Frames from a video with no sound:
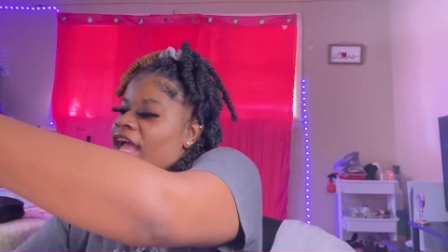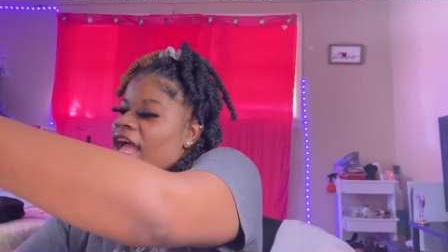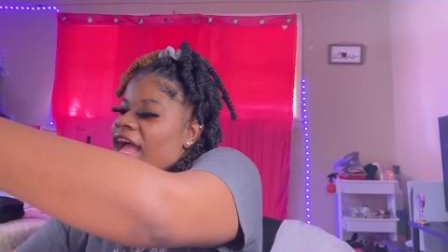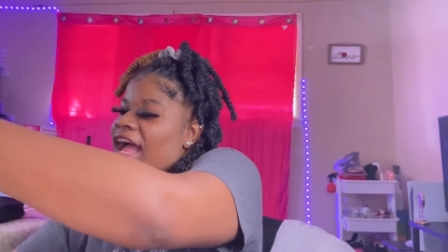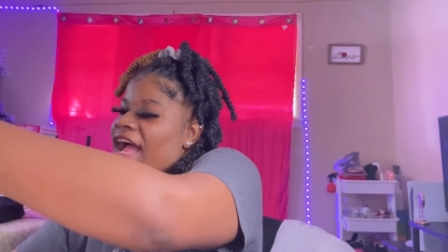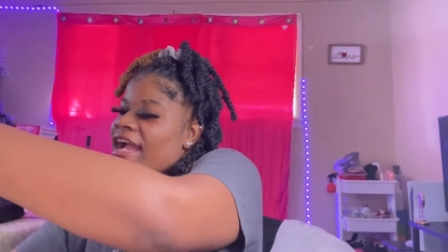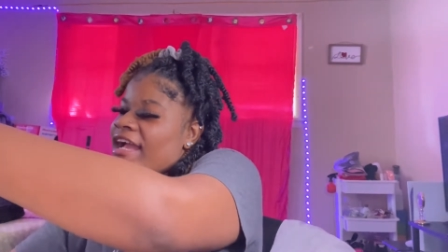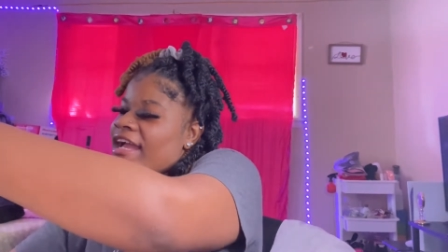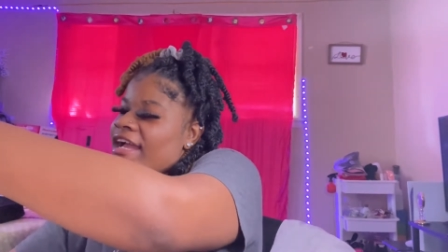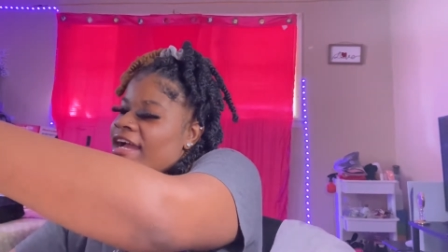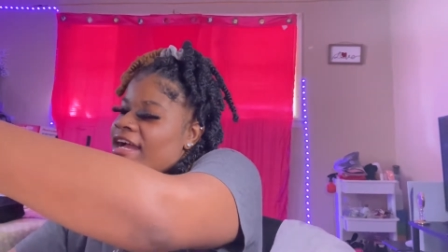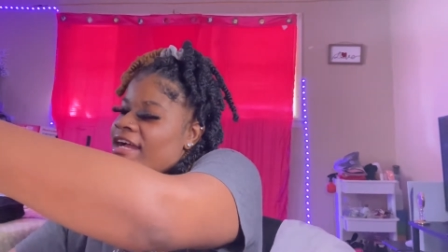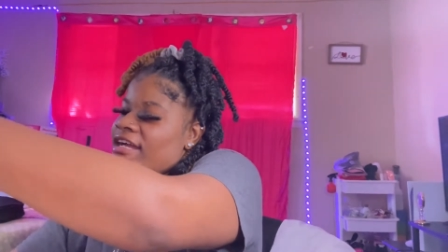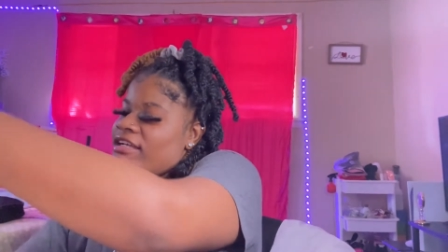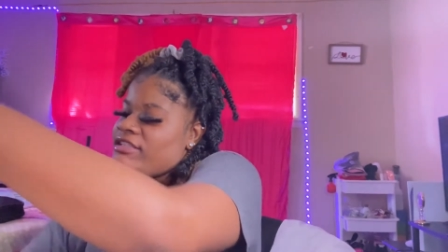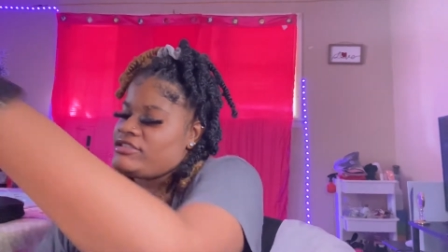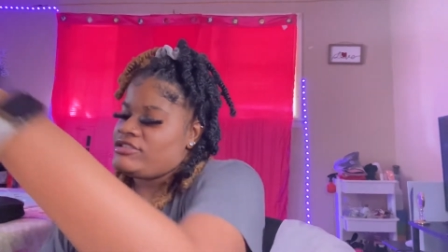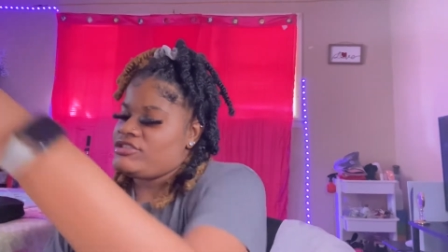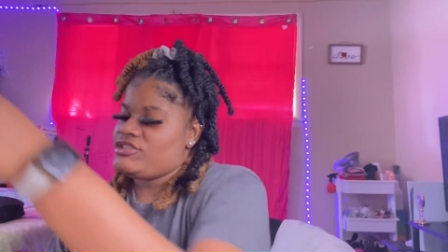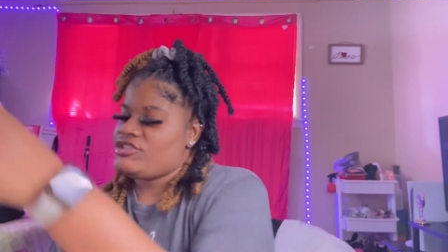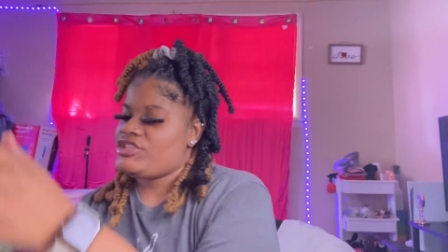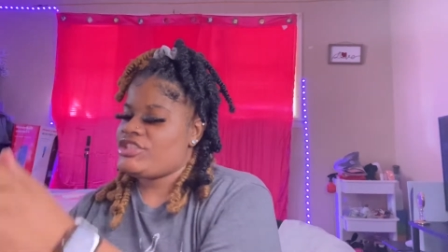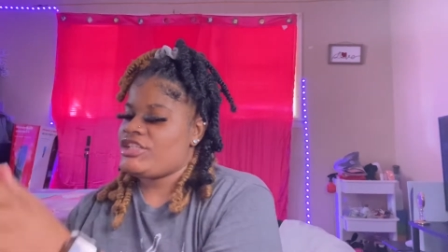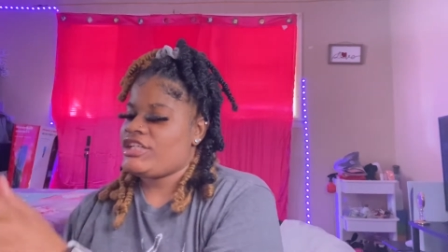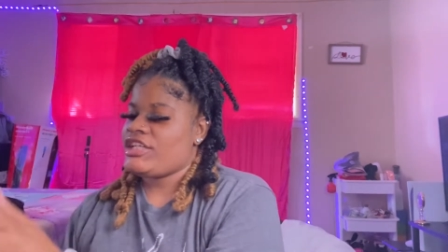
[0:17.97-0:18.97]
i got
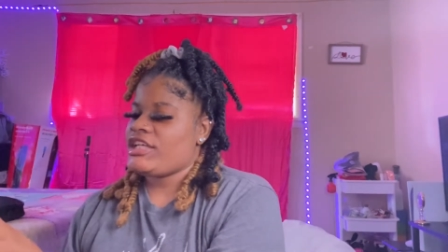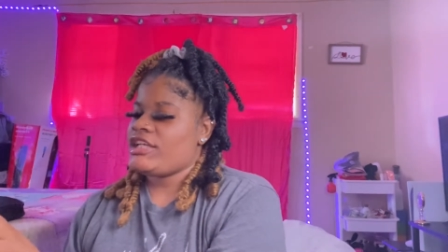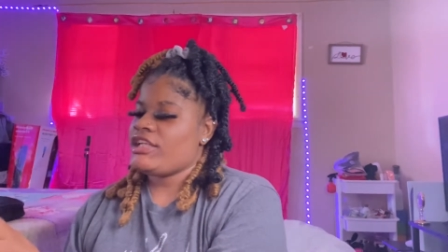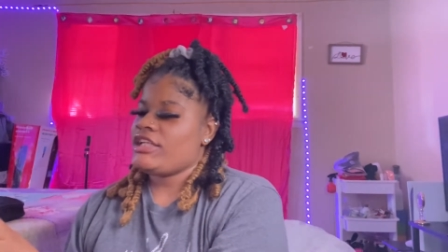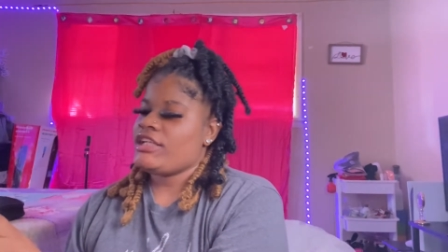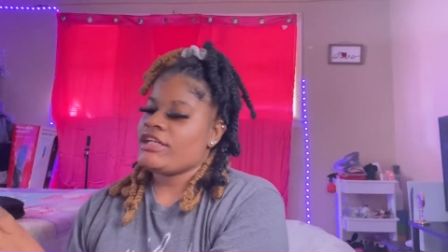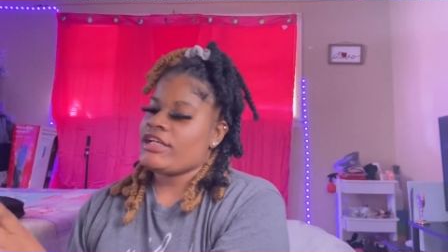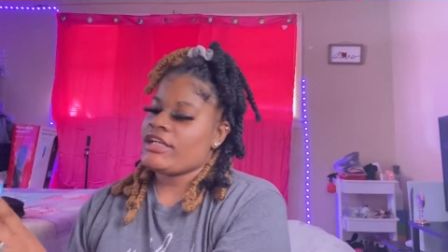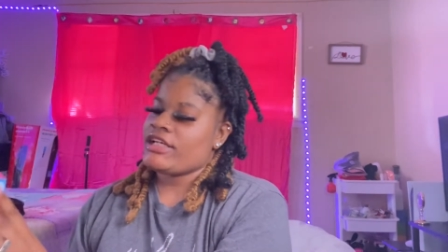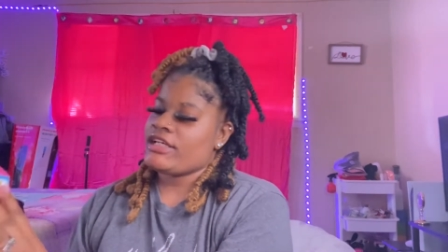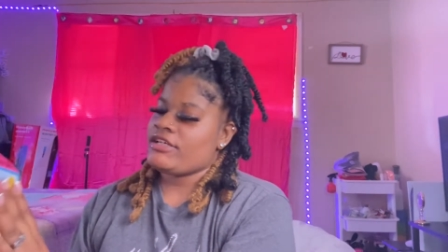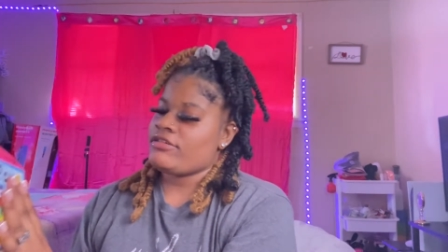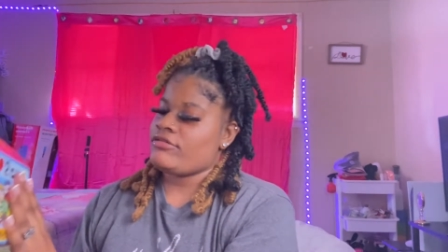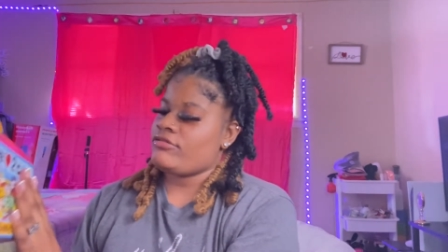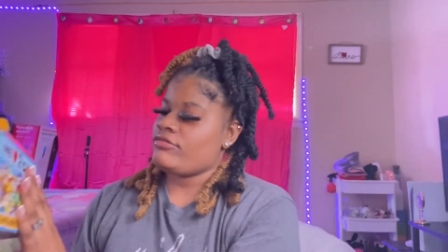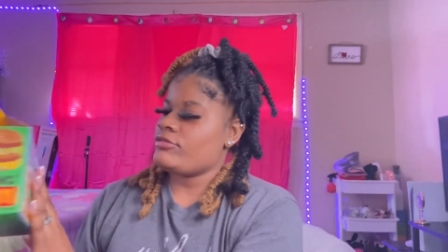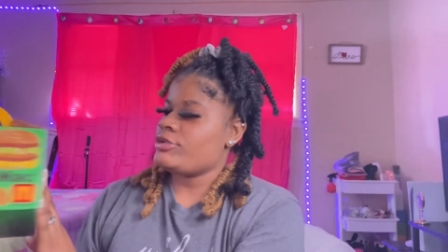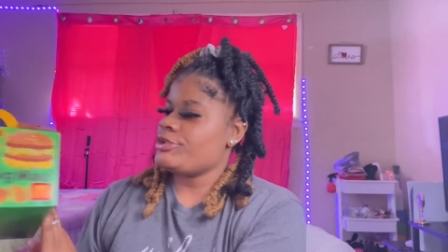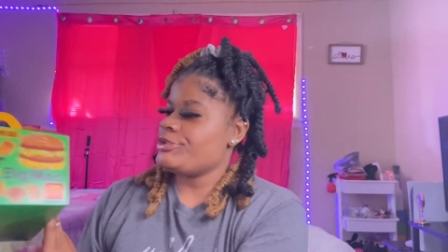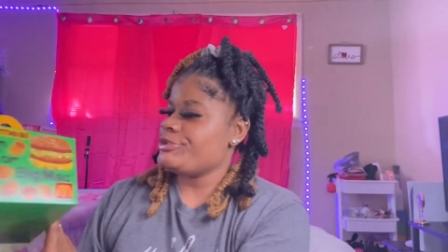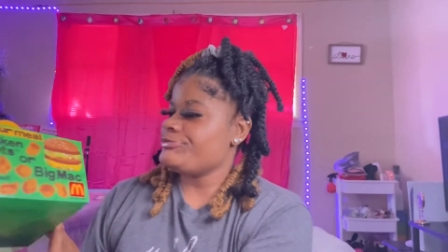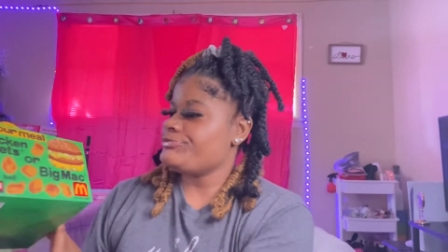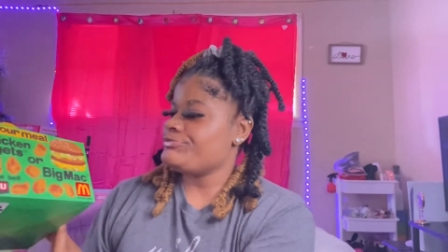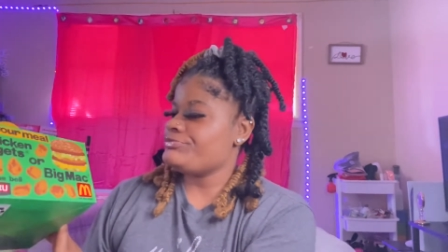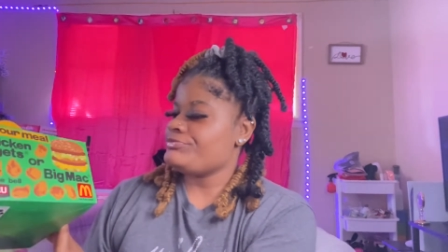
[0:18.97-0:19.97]
the chicken nugget
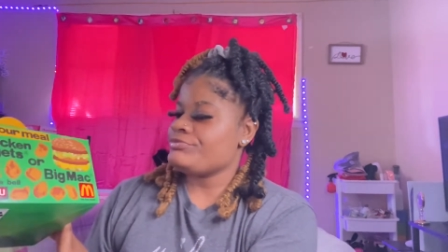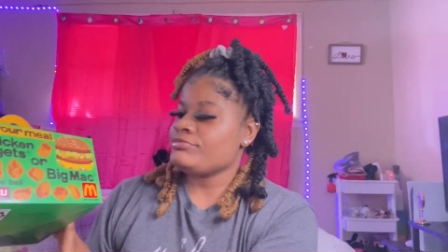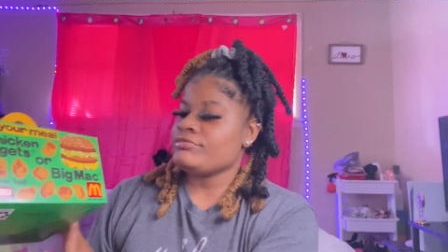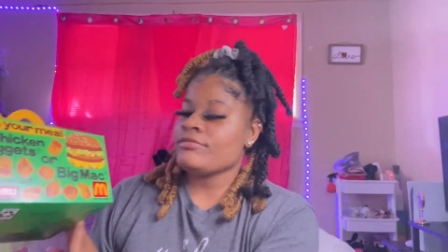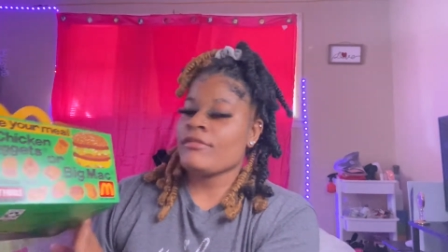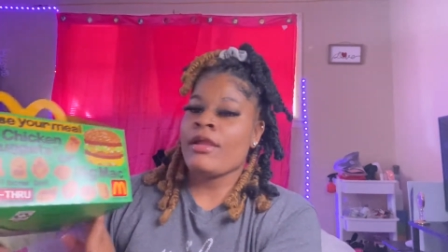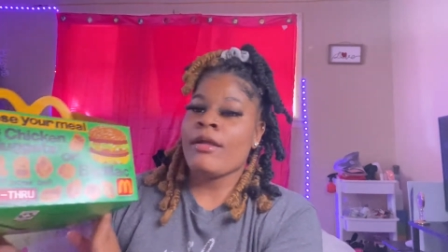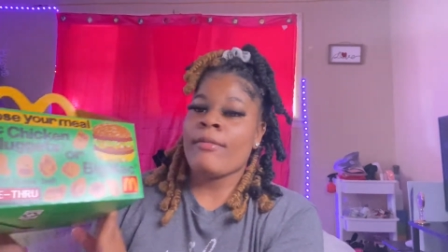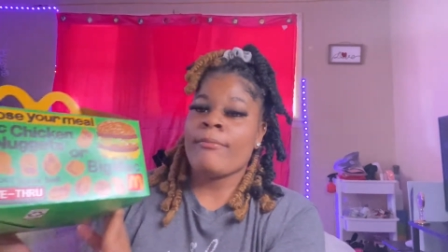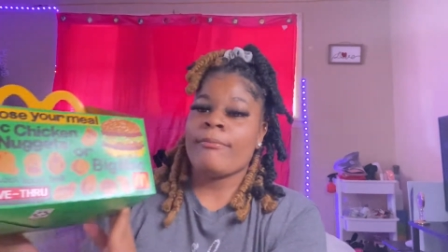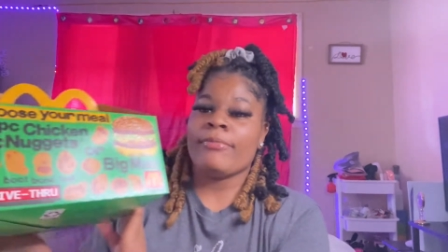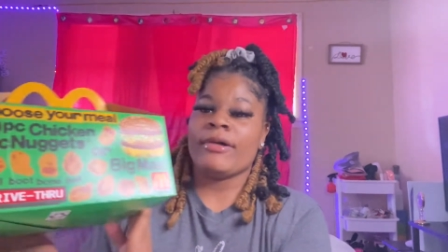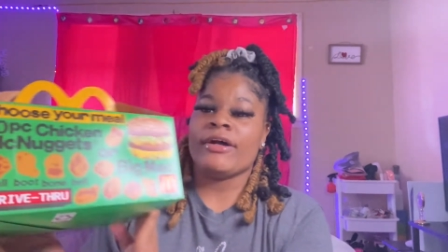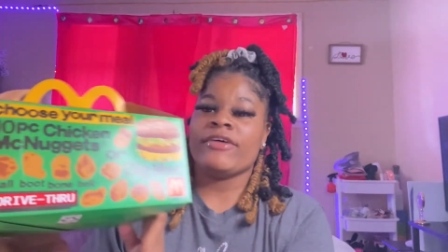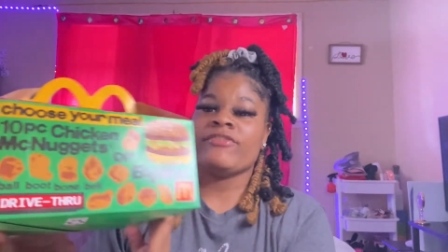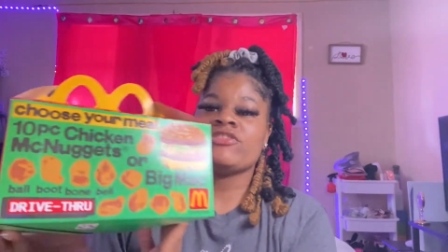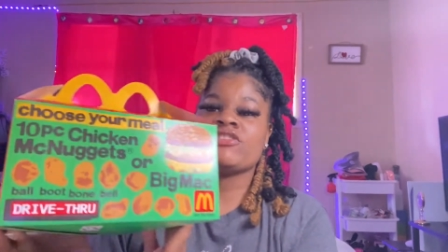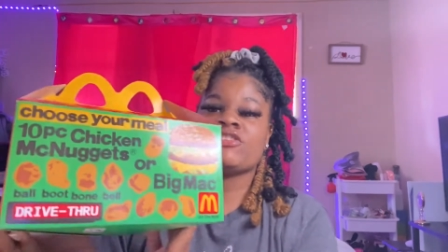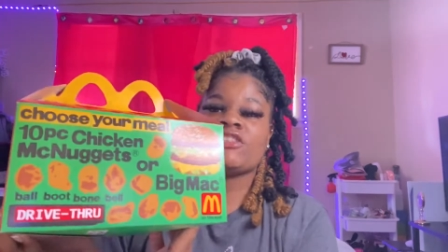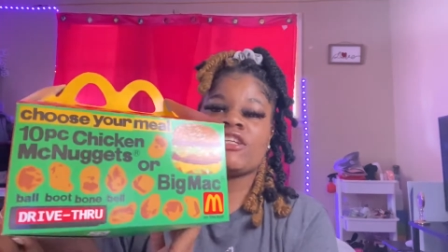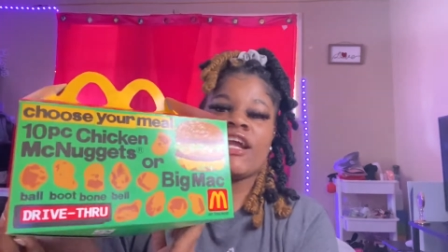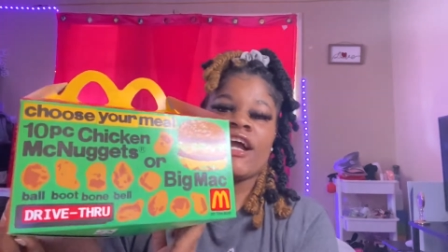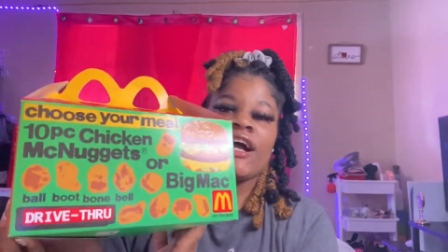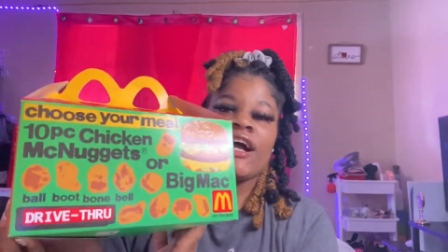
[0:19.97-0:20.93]
one but i'm gonna